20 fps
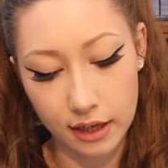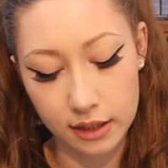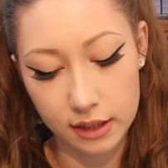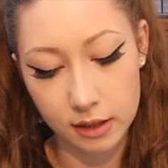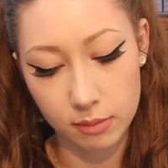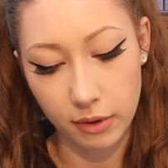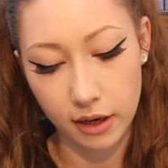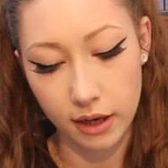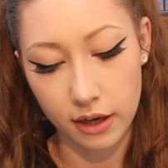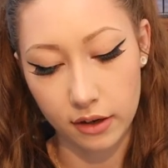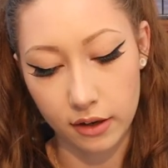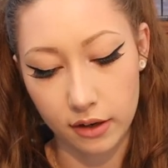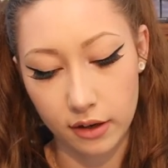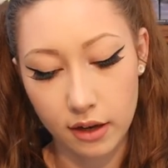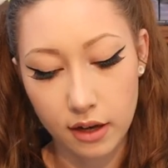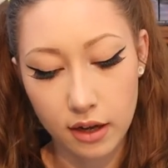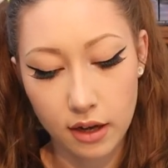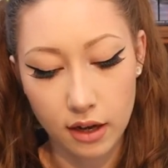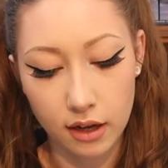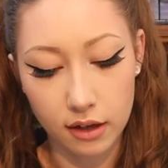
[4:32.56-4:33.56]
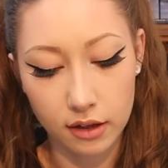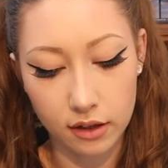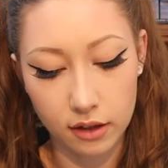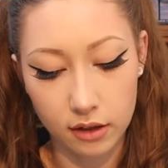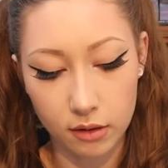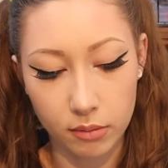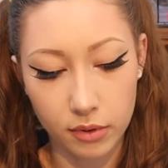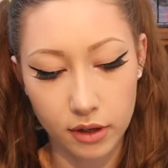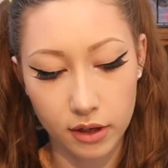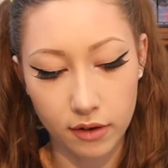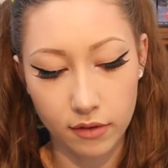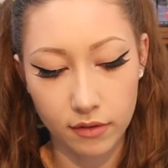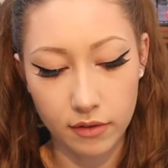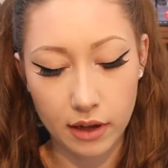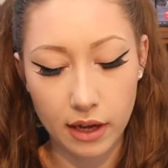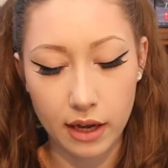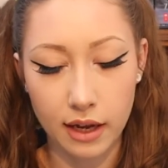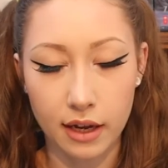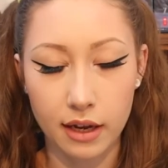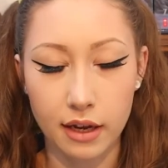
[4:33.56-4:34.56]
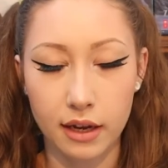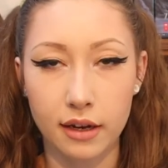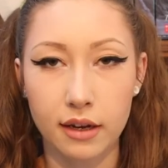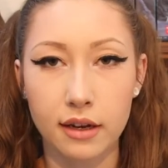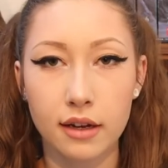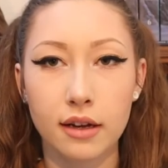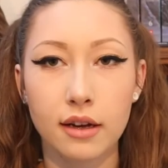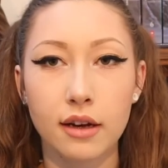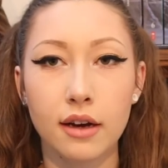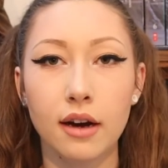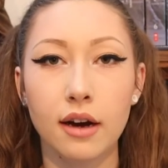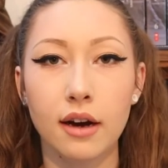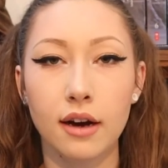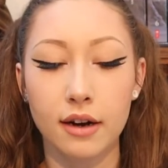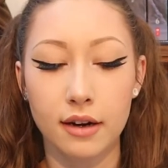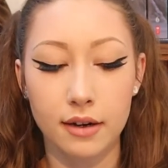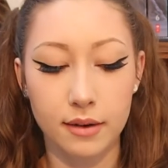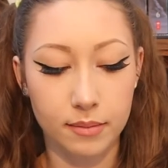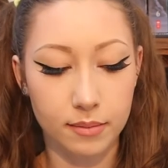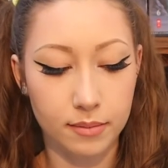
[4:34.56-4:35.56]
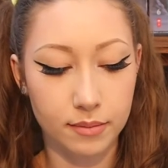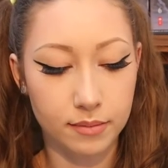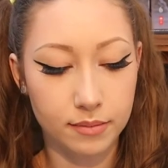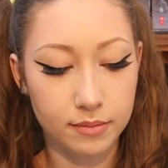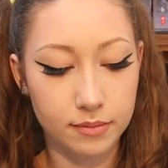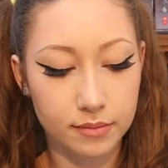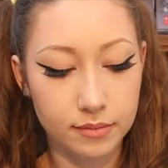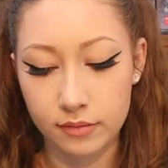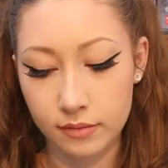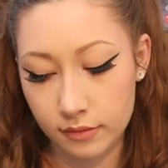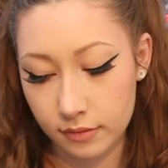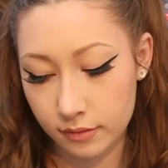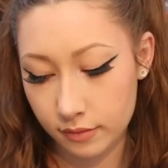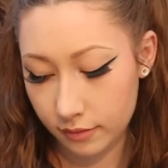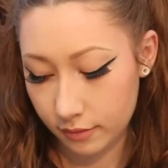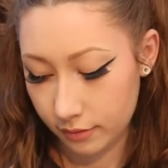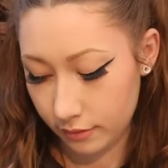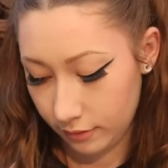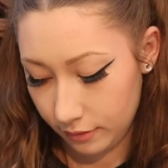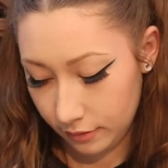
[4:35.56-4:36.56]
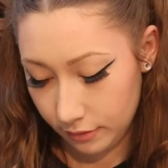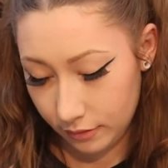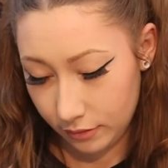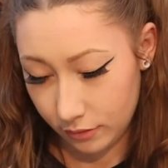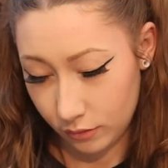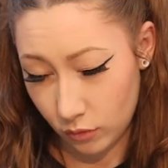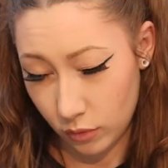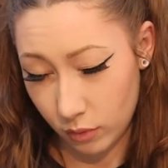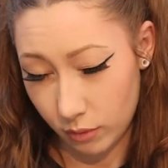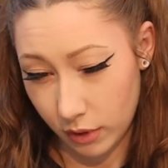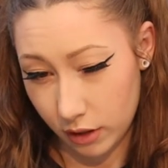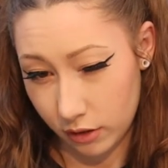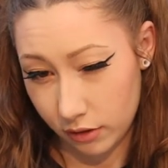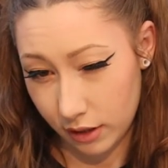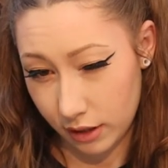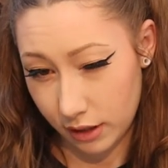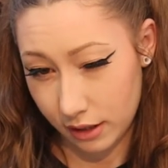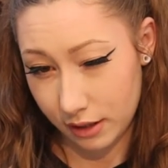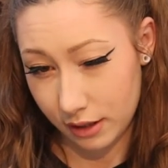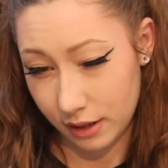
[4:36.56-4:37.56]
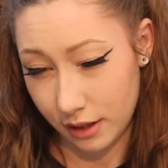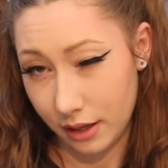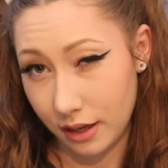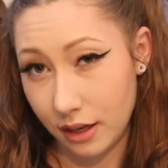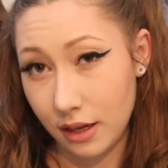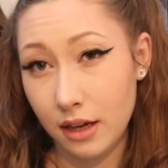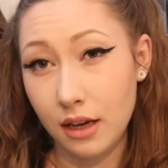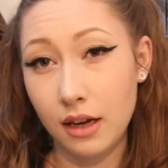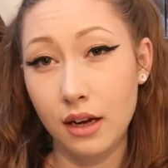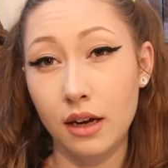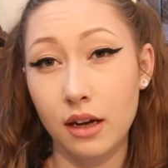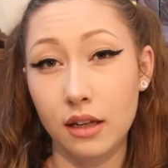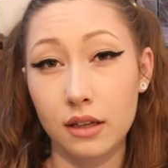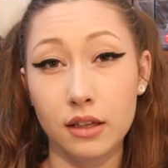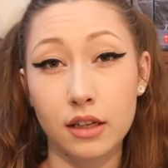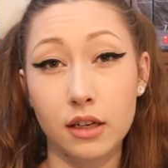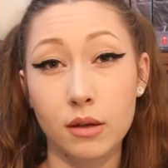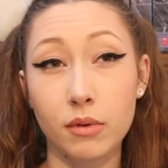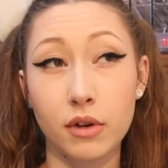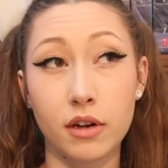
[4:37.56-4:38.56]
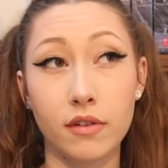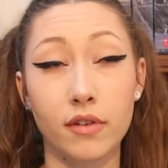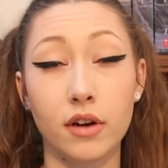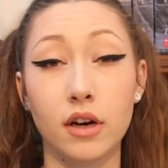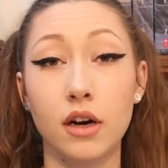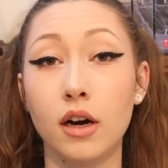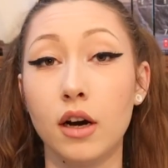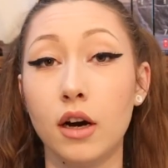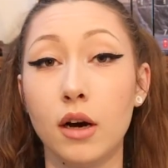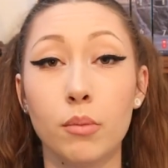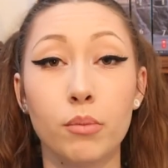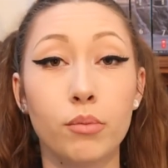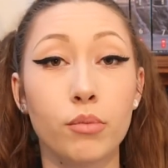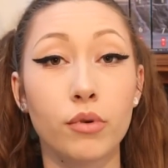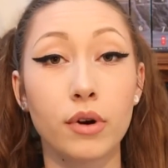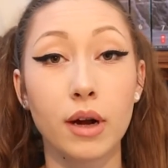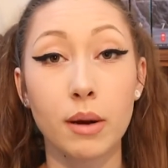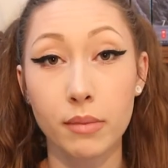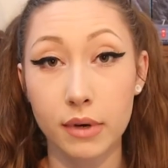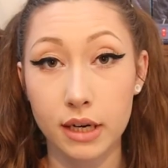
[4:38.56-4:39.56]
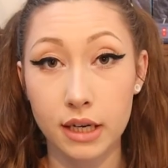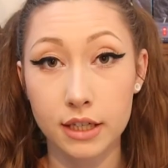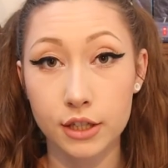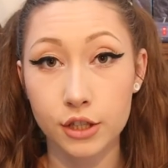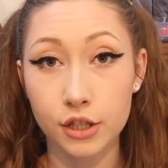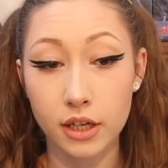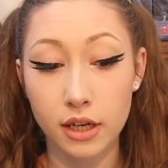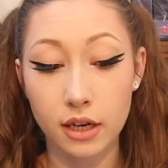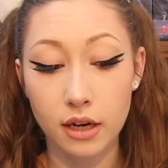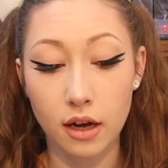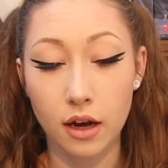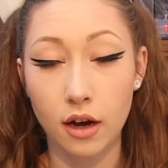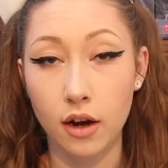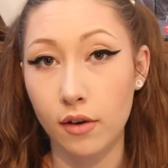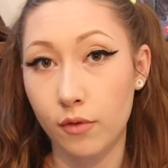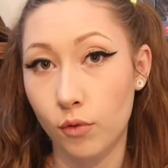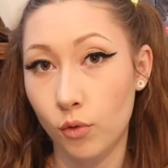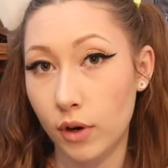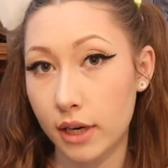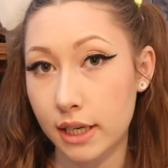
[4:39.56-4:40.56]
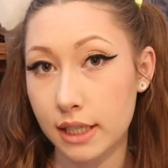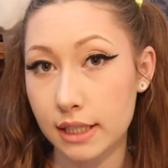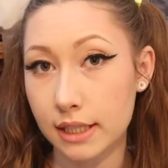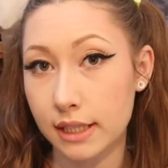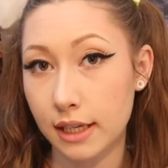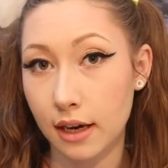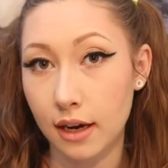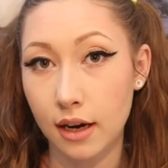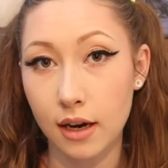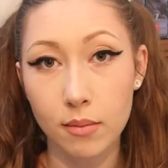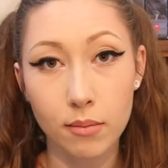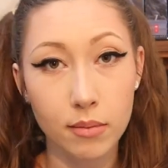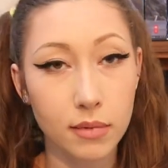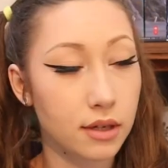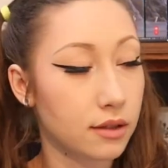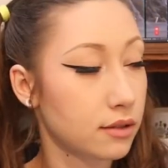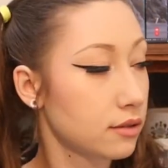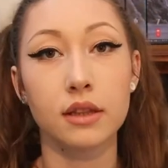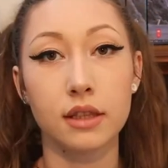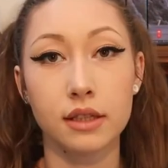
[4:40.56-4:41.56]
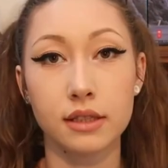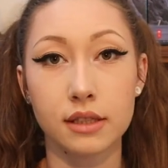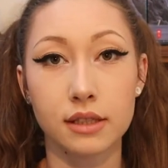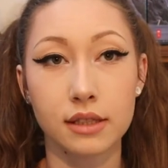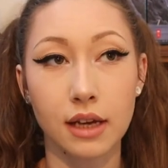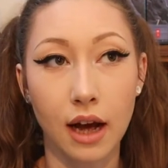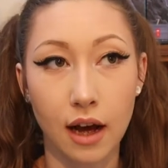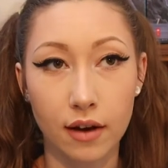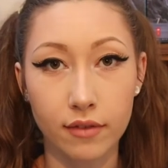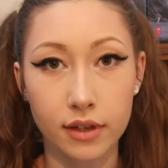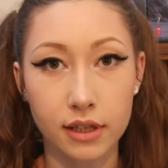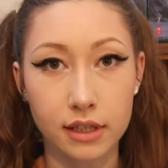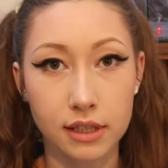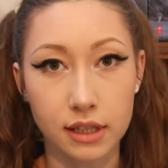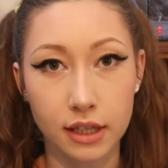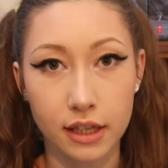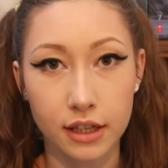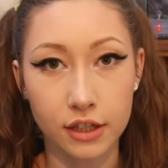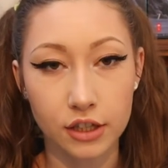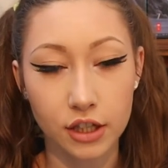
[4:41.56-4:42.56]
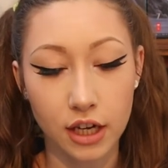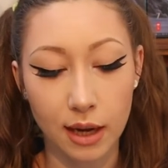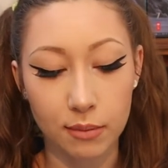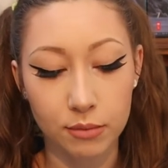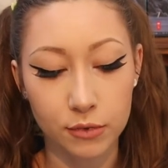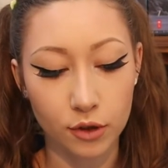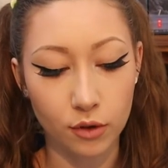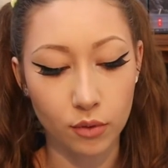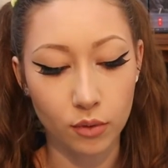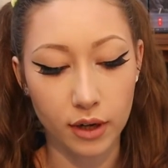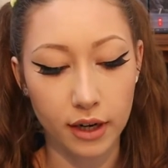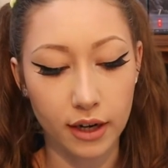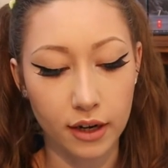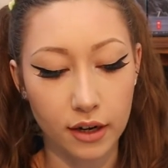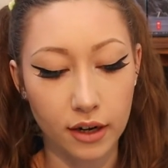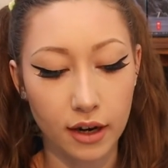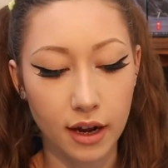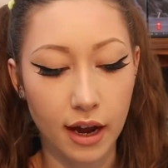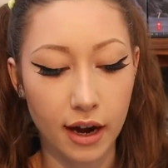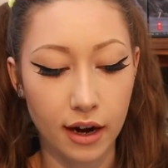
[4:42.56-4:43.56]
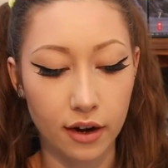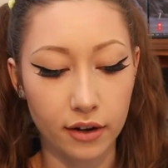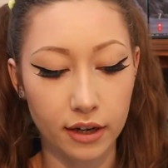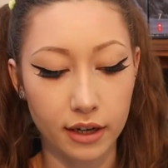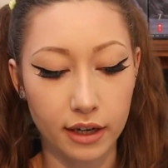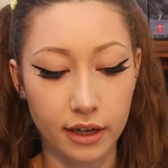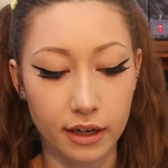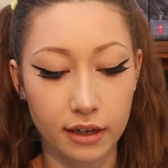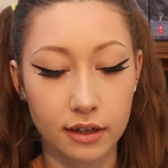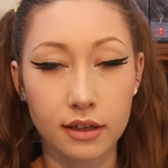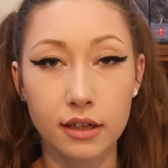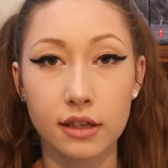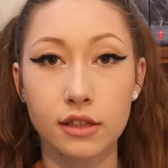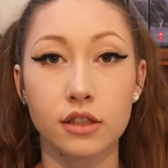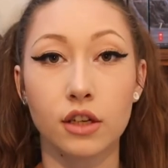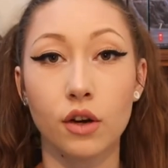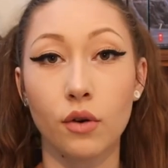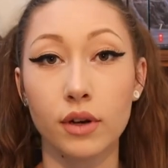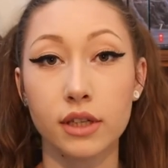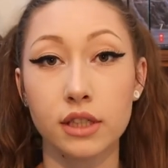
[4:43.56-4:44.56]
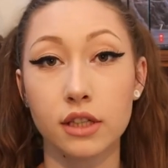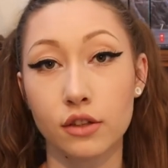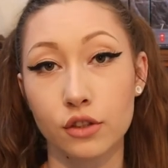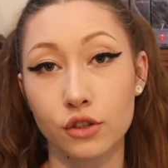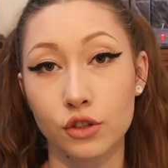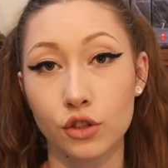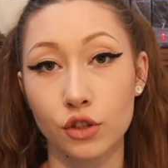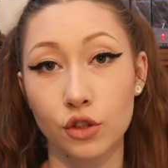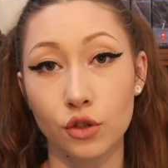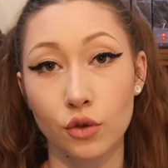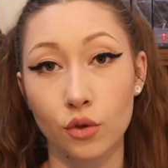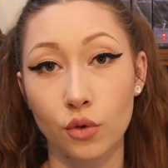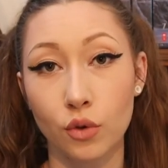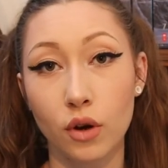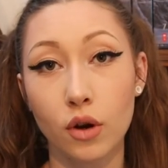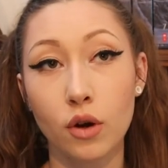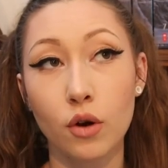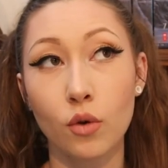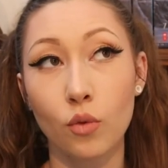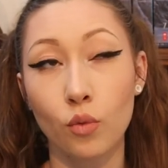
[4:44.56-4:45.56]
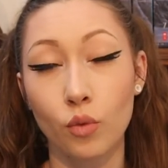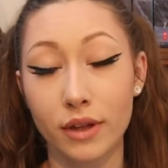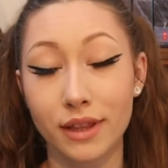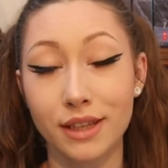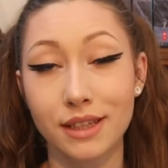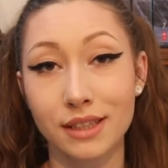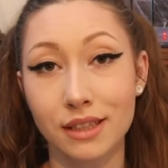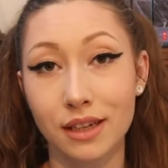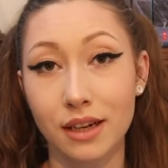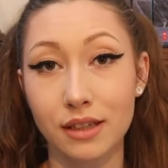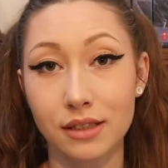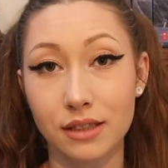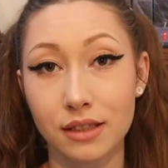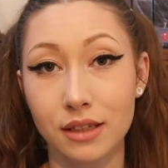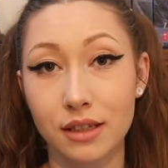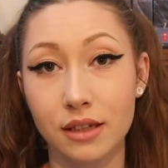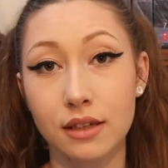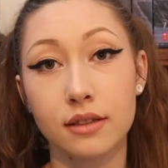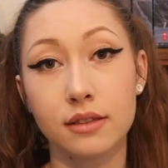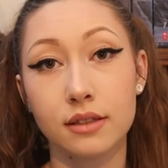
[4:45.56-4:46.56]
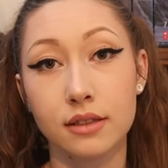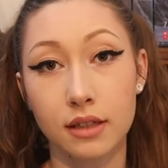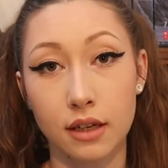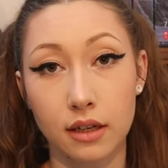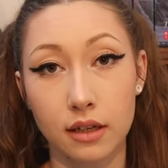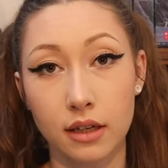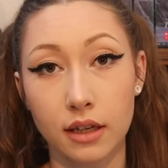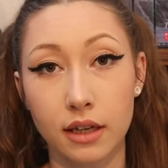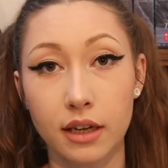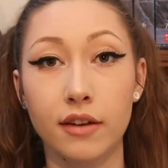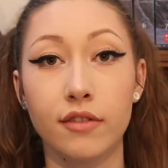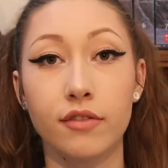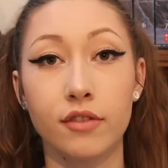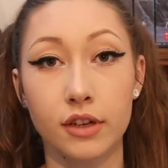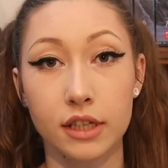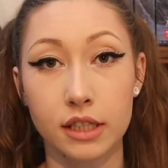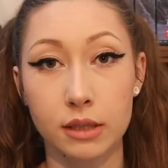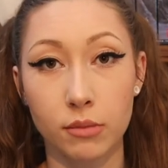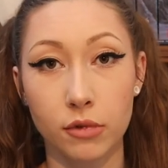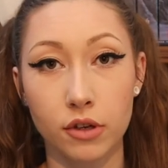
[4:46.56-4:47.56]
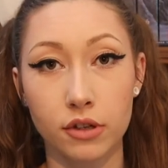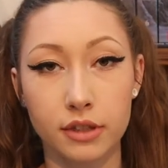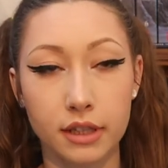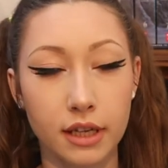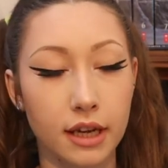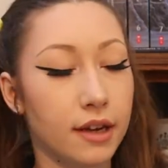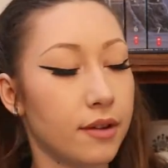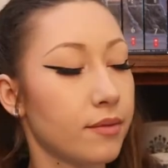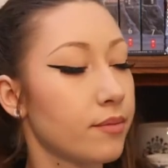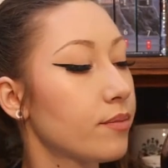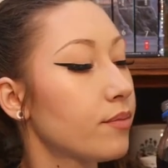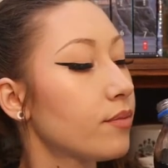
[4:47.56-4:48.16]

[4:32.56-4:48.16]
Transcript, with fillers: and a spider, a little bit of a, um, what am I trying to say? a little bit of a premonition of what is to come. This is obviously the chapter where Harry is going to the zoo with his cousin Dudley for his birthday.